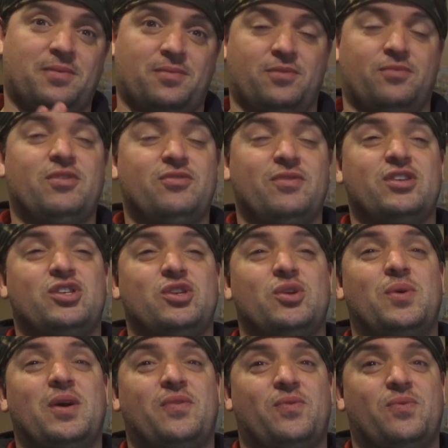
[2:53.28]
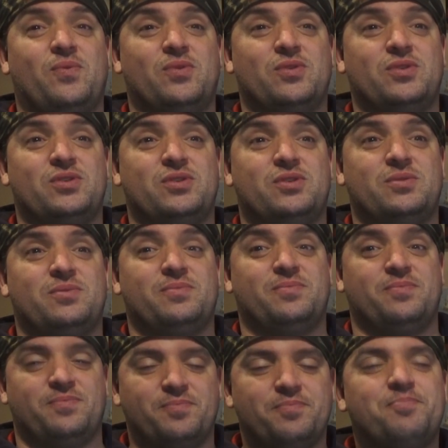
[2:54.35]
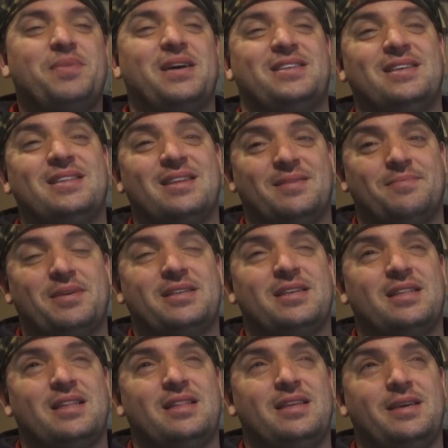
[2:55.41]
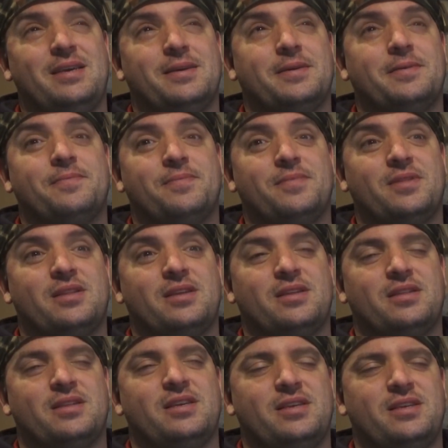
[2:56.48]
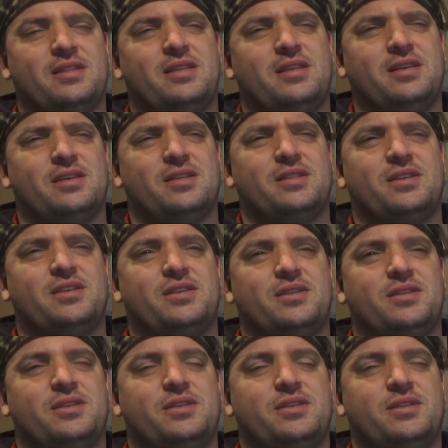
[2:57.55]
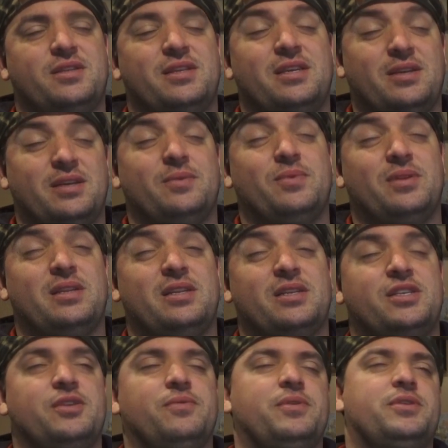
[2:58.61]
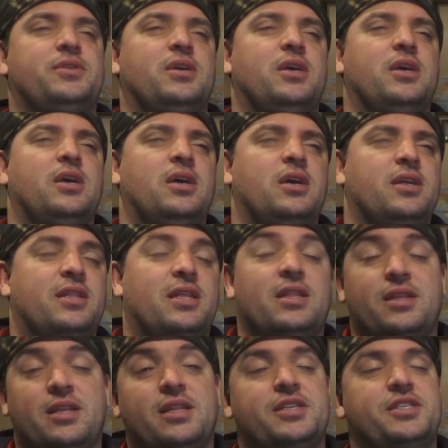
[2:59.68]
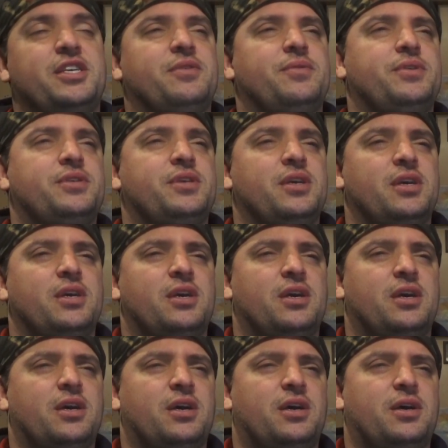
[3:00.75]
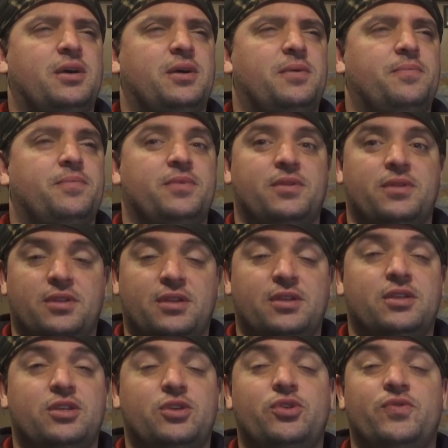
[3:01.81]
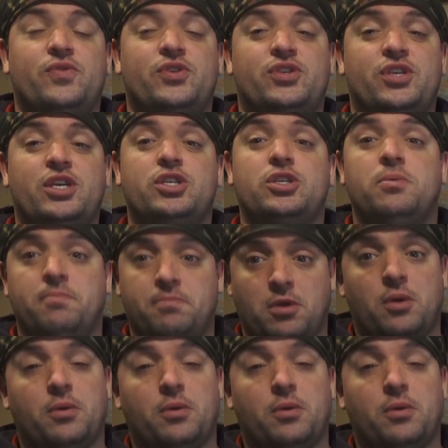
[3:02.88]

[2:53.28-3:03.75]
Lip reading: Resurrection OF was better than the this within the series than the series. Um, Universe 6. Oh,